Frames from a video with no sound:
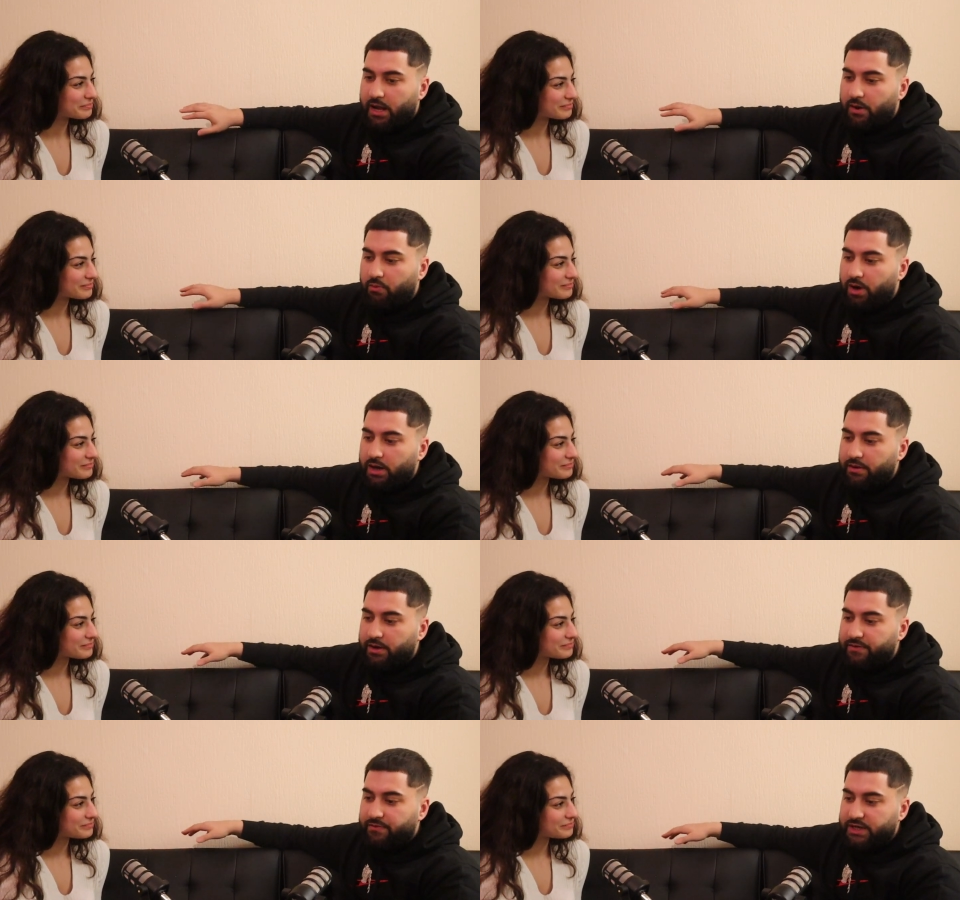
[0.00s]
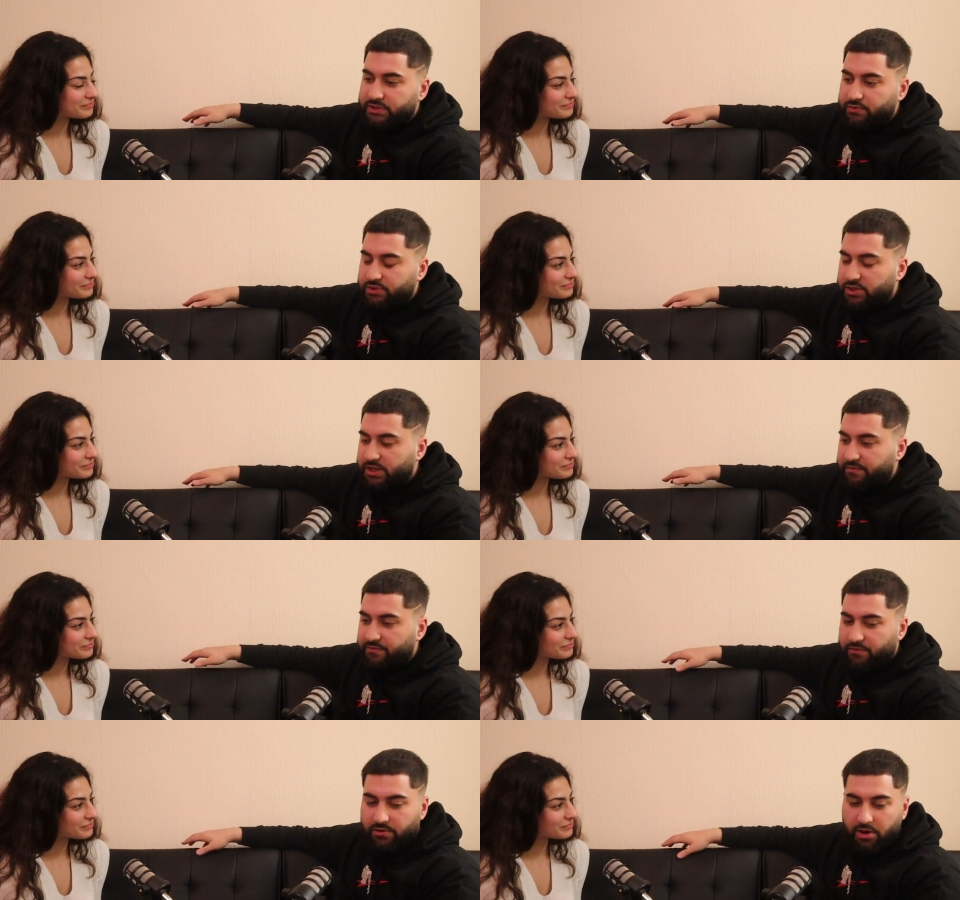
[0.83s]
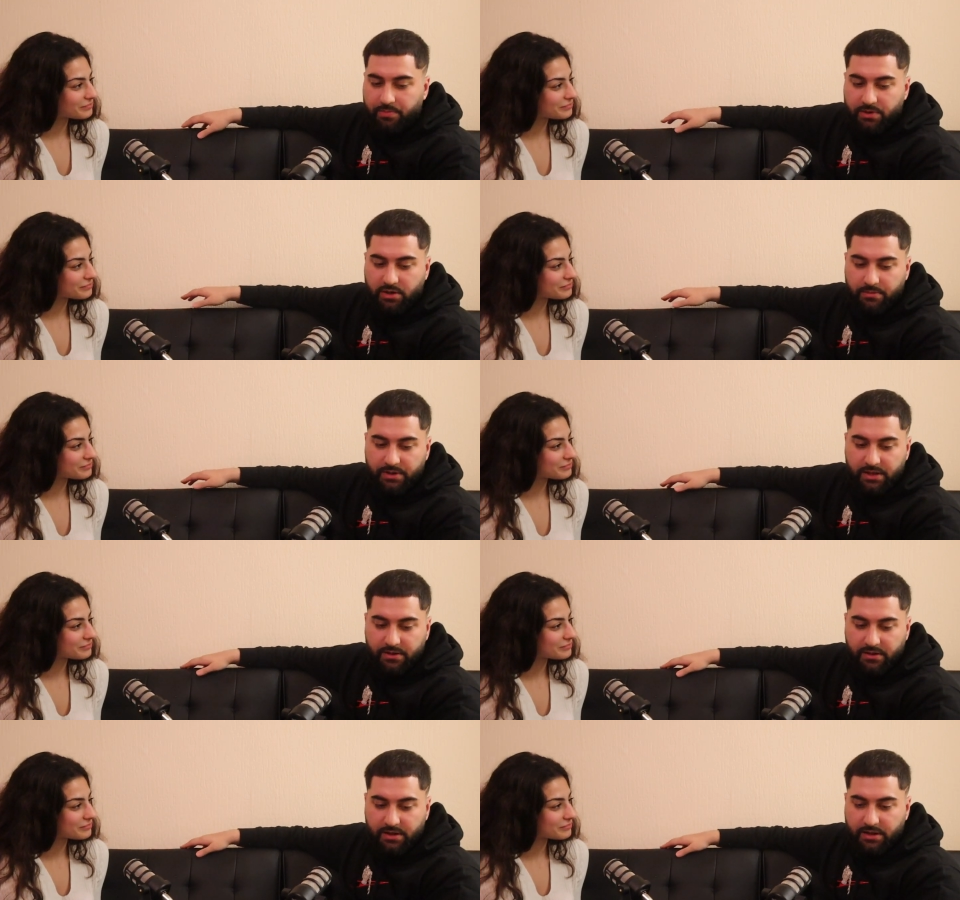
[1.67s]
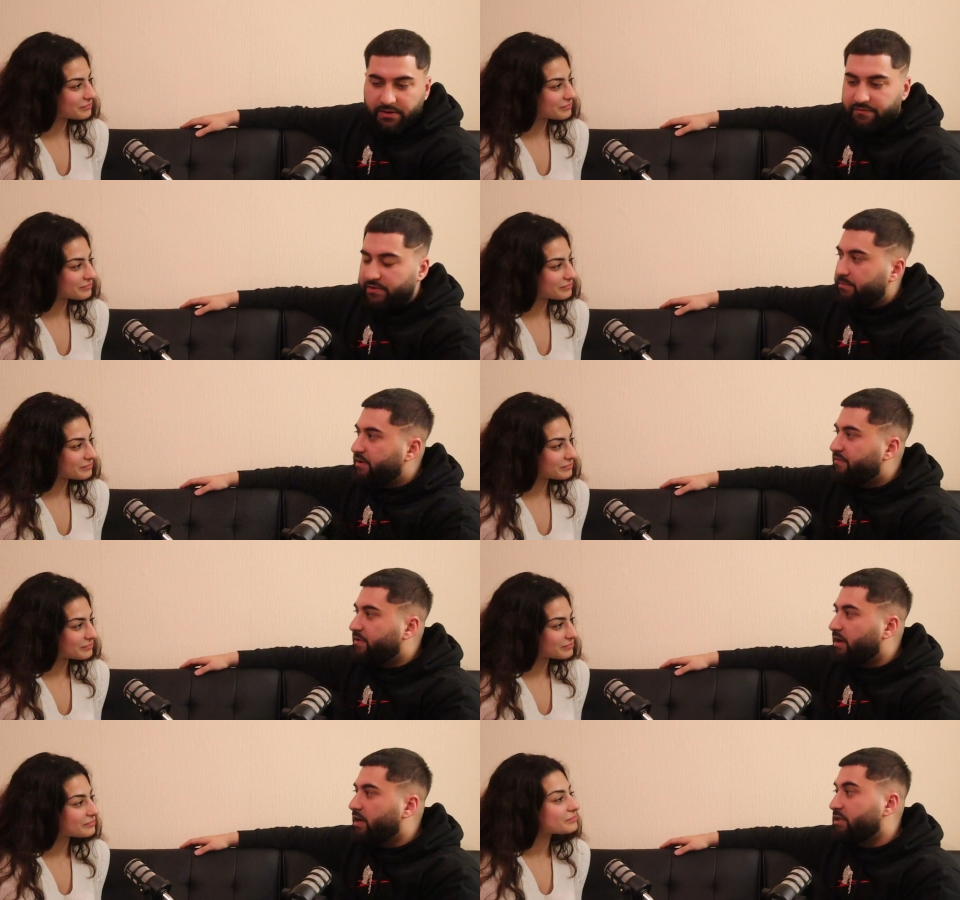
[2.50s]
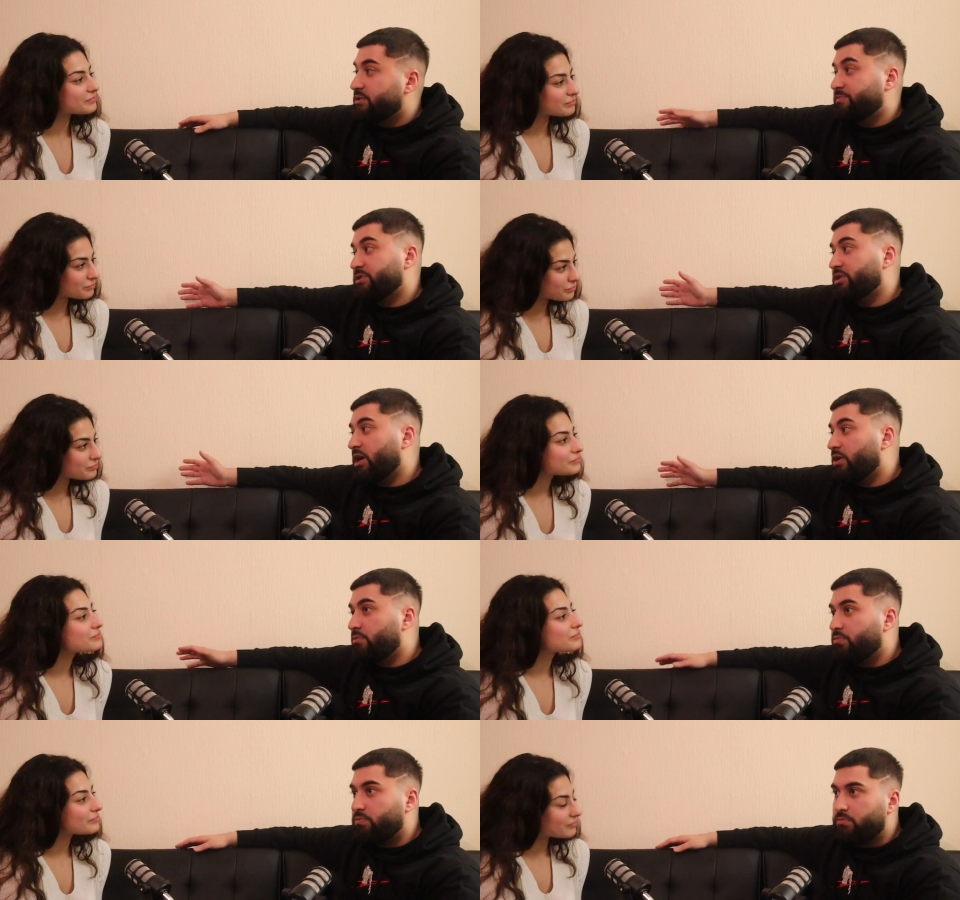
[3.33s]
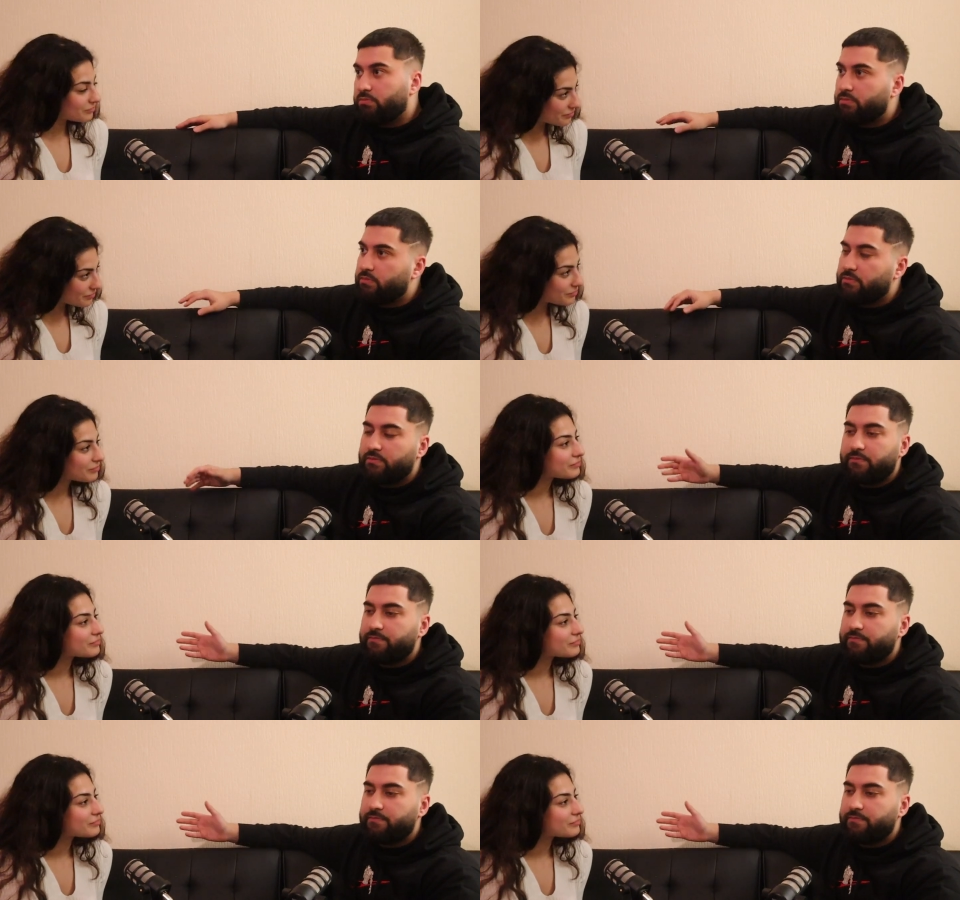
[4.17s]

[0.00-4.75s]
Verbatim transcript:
Speaker 1: what advice would you give for up and coming uh, female fighters, especially Arab mm-hmm.